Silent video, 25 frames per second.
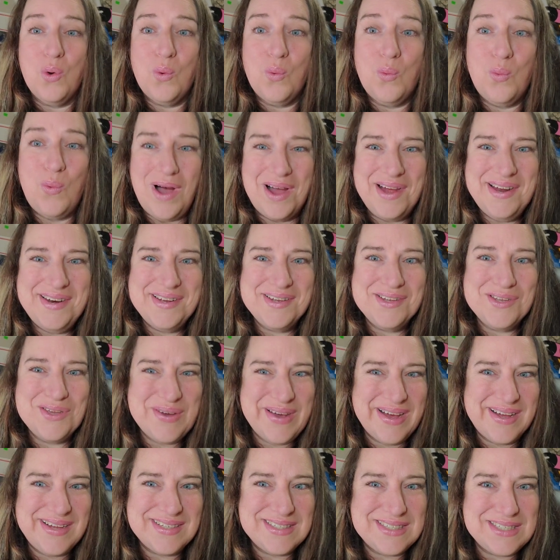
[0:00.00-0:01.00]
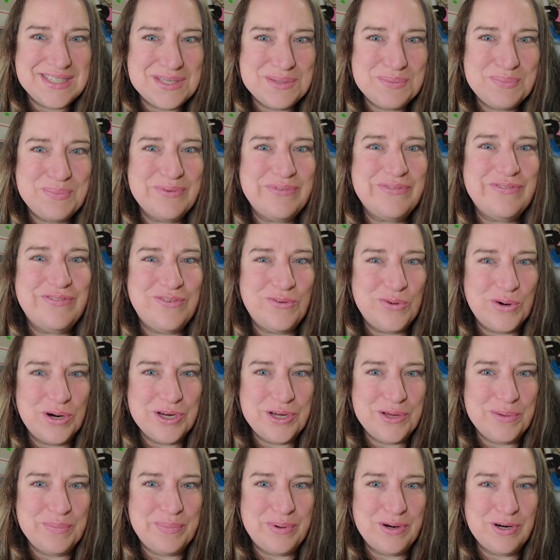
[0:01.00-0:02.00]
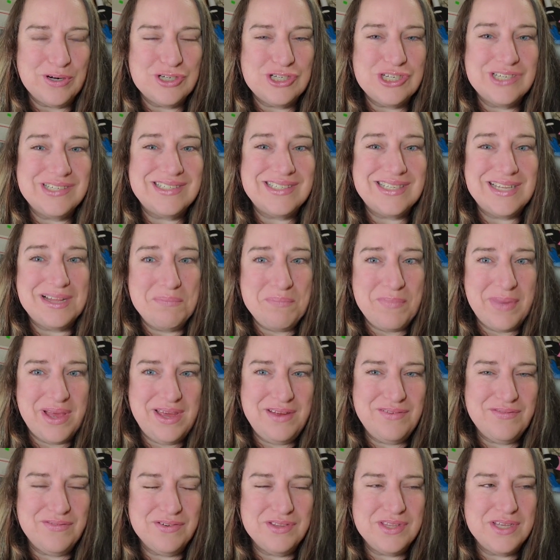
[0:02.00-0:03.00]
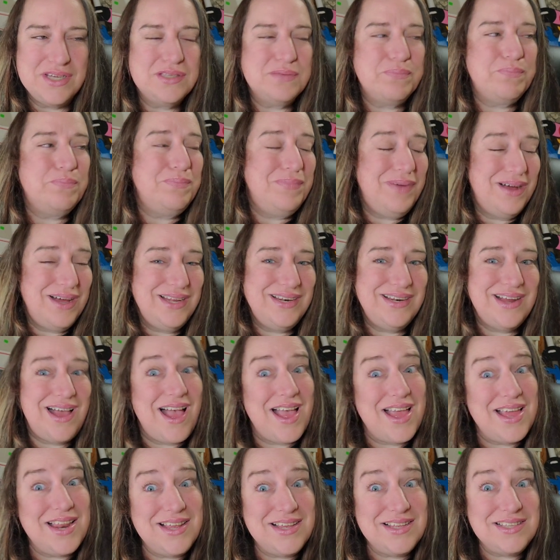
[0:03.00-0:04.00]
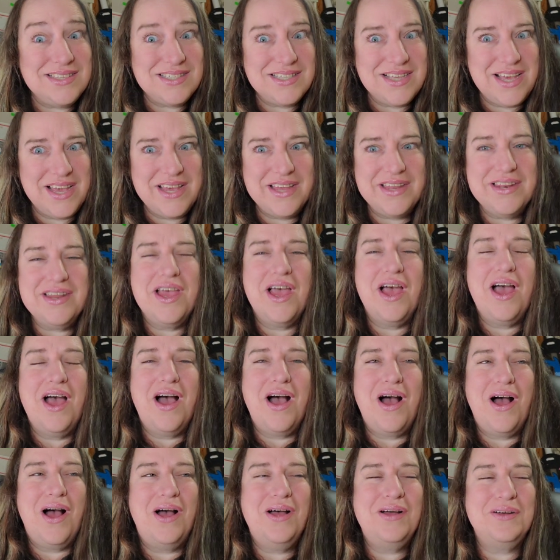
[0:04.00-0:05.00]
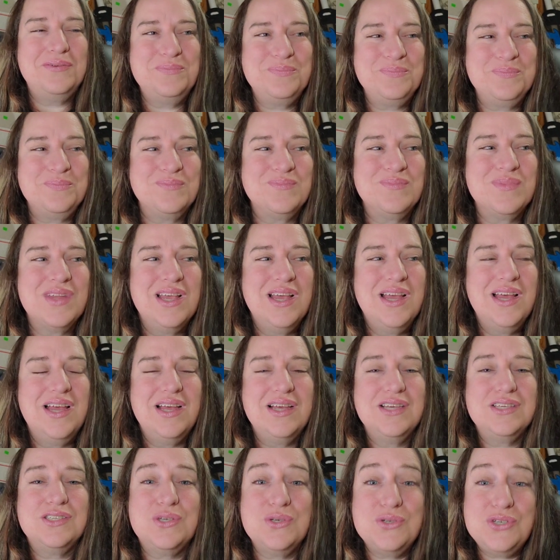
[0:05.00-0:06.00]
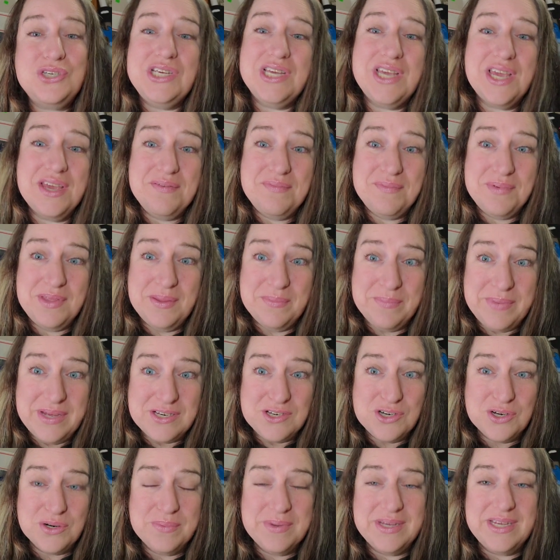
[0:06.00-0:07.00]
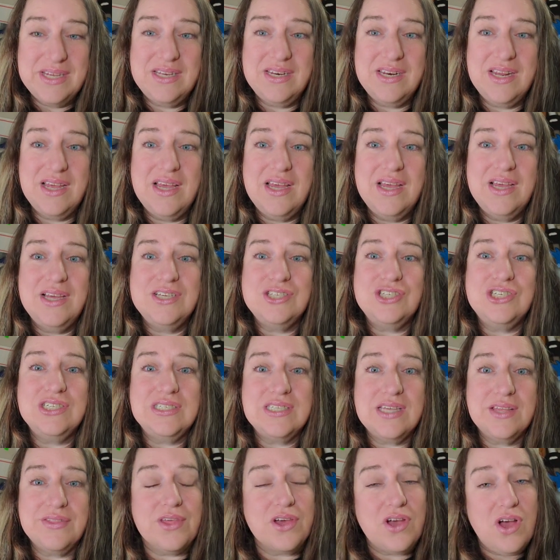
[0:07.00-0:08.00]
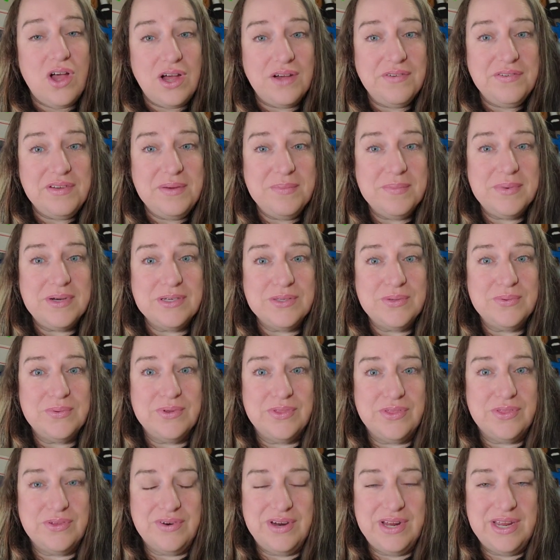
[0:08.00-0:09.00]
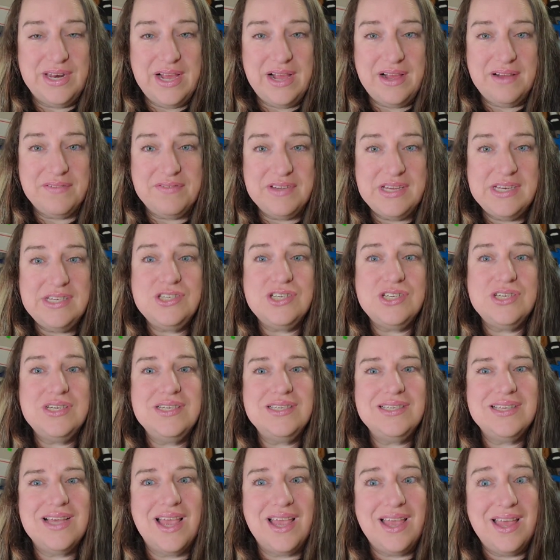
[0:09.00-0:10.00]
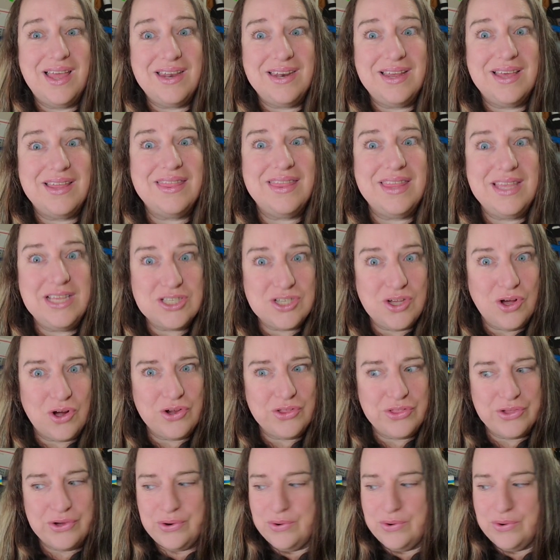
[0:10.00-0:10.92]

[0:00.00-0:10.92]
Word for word: why didn't you ask this before you purchased and paid for these? But I didn't say it. Um, So she gave me the measurement. She said the coffee mugs were three and a half inches and these are the